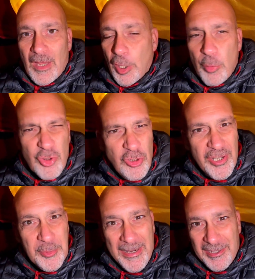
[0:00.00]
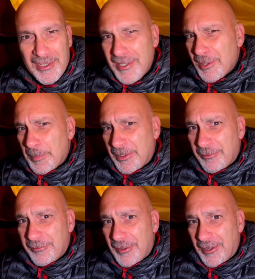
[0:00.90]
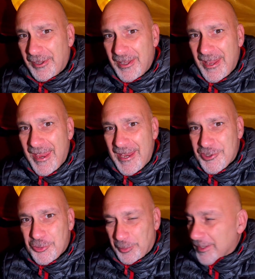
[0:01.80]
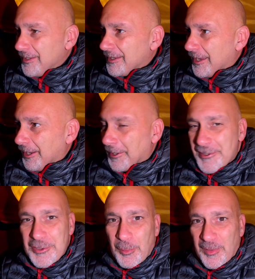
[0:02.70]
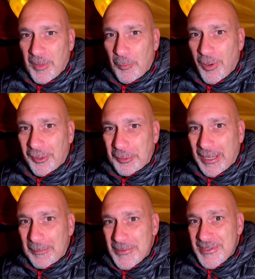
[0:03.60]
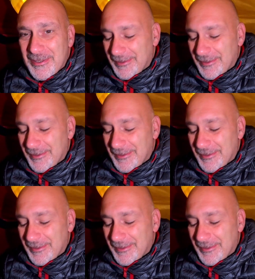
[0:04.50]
I always try to add a little bit of history to one of my wild camps.